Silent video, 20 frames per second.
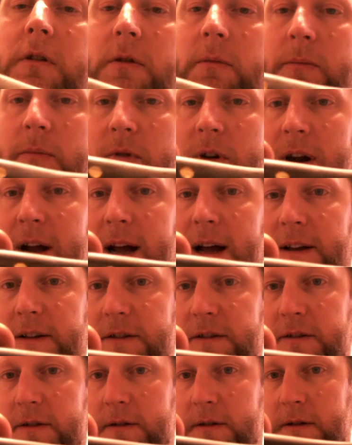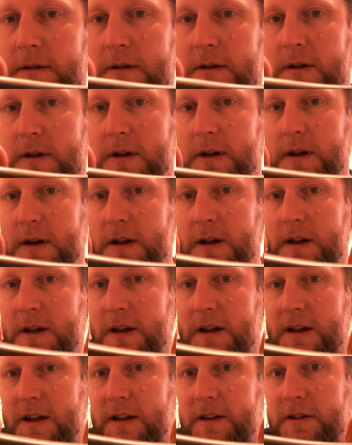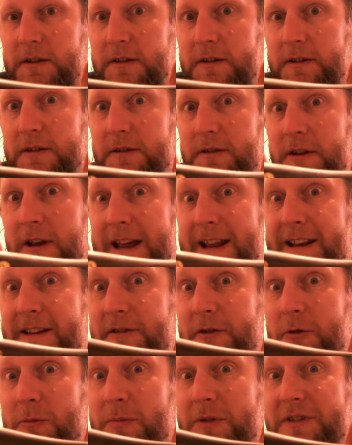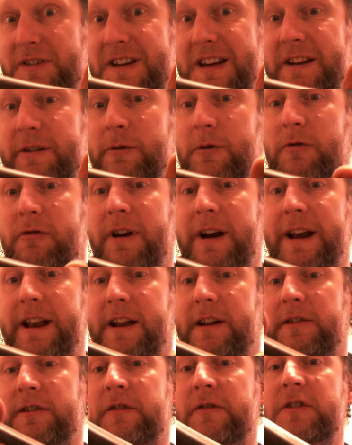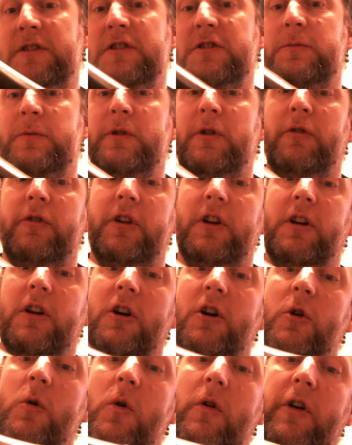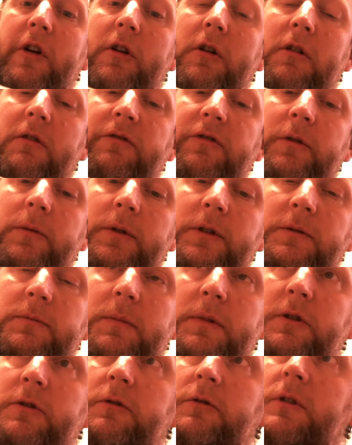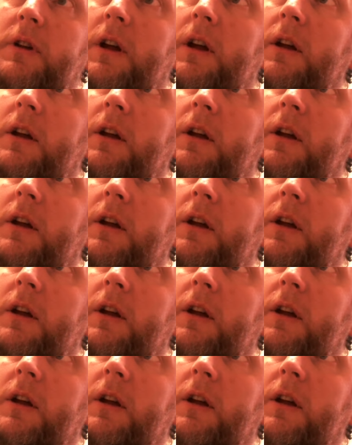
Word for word: the brass it's, it's getting its own patina already because this has been on the go on and off for its moves